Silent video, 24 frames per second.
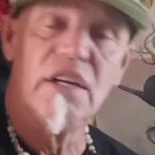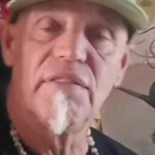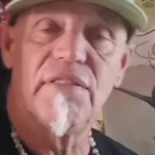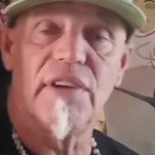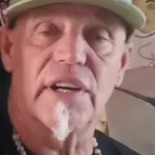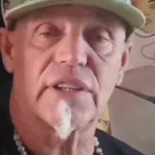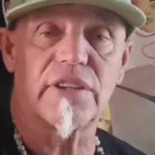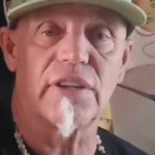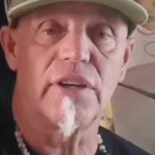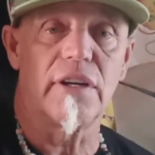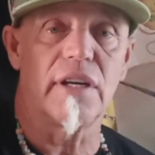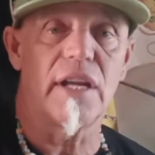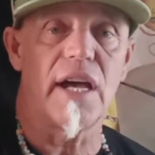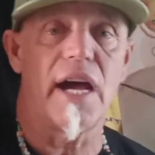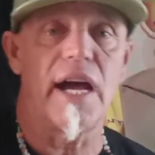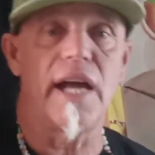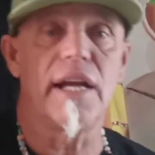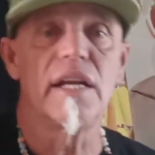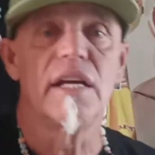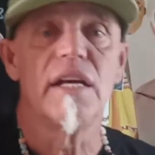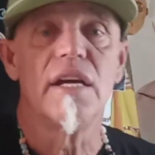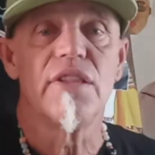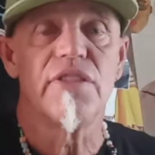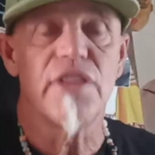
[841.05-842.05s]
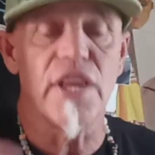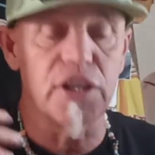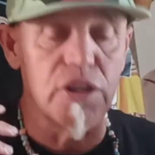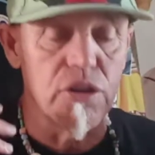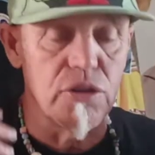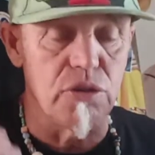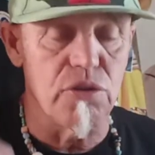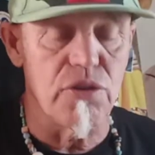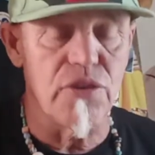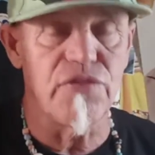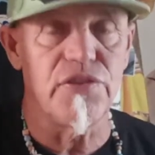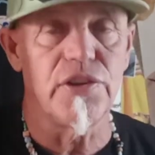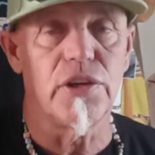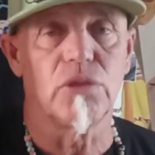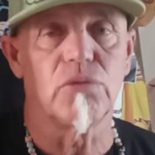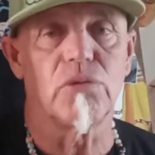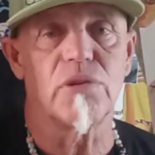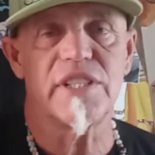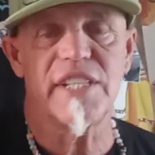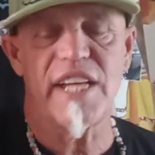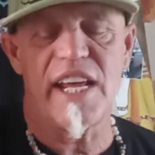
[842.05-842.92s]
Fuck, they're lying. Then you do the field work.